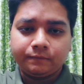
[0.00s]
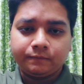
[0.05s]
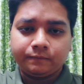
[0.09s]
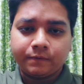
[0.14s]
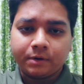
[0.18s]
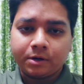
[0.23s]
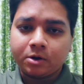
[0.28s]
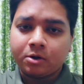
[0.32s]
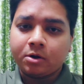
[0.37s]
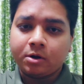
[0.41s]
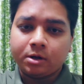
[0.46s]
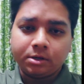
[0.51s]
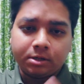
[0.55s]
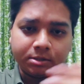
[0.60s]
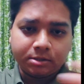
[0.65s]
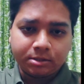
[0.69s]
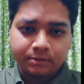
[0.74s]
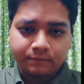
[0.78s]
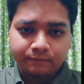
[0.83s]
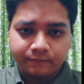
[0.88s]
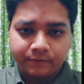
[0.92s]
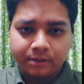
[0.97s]
for all
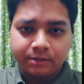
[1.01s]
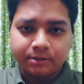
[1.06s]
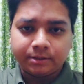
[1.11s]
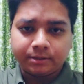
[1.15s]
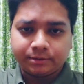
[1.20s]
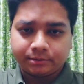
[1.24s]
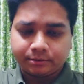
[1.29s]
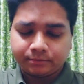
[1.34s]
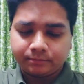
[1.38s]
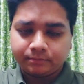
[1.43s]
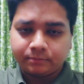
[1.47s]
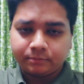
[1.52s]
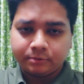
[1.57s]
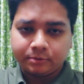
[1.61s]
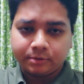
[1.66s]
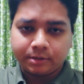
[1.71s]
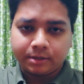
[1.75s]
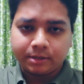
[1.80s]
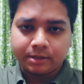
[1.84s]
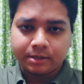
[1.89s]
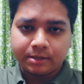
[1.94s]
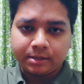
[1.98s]
other filters.
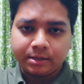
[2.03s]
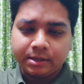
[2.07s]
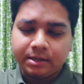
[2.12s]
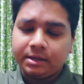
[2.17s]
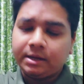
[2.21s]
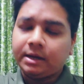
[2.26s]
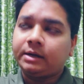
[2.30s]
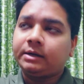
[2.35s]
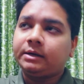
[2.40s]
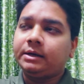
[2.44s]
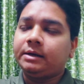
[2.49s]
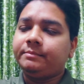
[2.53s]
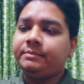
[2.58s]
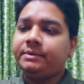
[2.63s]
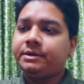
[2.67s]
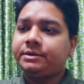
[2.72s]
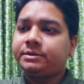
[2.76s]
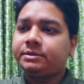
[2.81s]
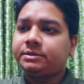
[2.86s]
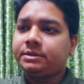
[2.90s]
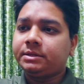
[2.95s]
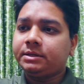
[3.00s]
Okay, it
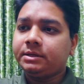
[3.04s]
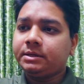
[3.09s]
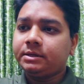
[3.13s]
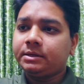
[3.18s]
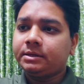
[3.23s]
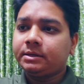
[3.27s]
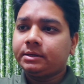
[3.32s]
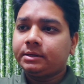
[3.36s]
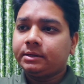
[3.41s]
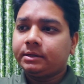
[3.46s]
limits the